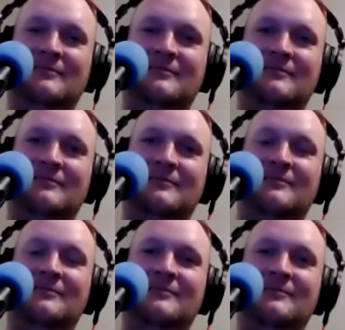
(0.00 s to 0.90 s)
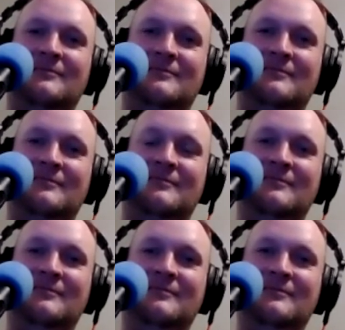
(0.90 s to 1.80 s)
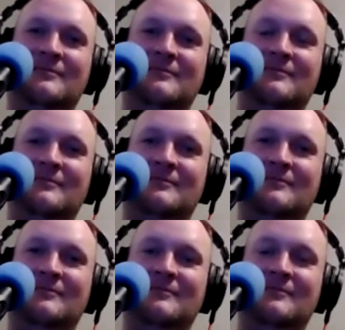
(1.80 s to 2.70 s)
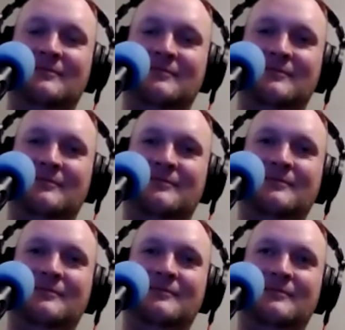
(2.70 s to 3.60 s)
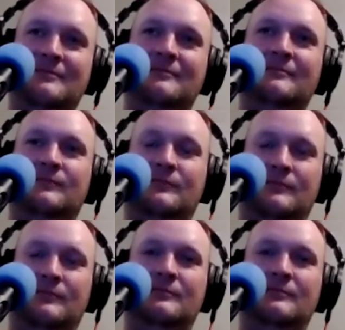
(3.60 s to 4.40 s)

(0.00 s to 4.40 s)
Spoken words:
The person shown says nothing.